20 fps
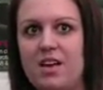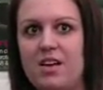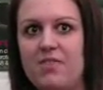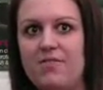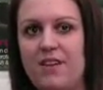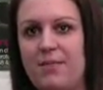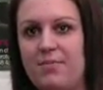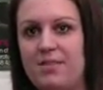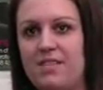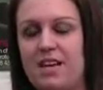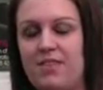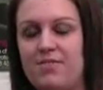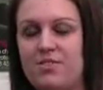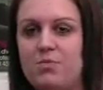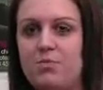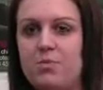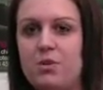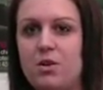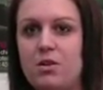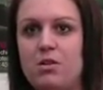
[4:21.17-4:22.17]
Families have
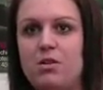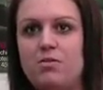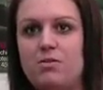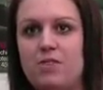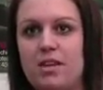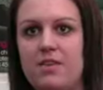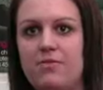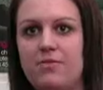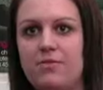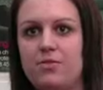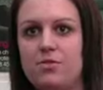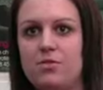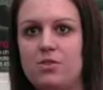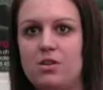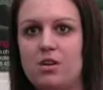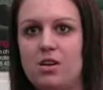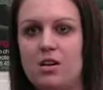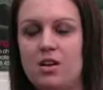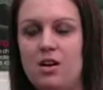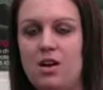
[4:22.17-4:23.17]
to move,
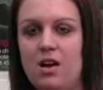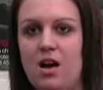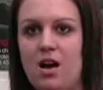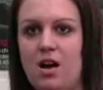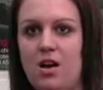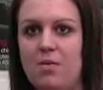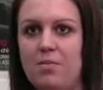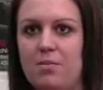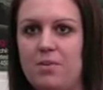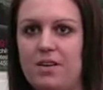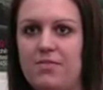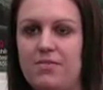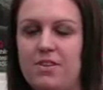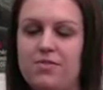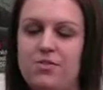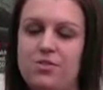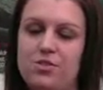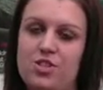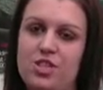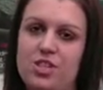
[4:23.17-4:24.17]
therefore if
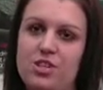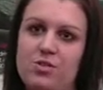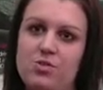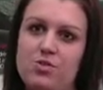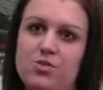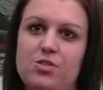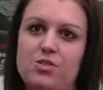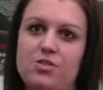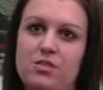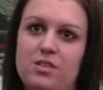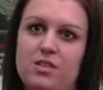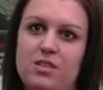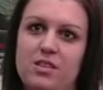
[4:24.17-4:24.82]
they've got children,